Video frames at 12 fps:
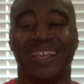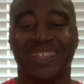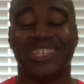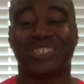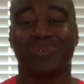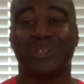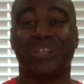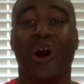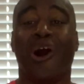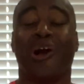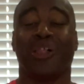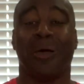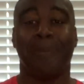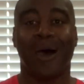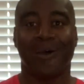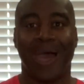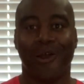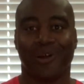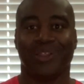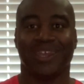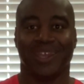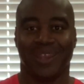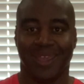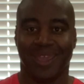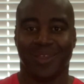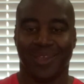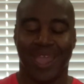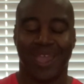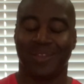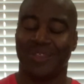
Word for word: This one is all about alkalinity, okay?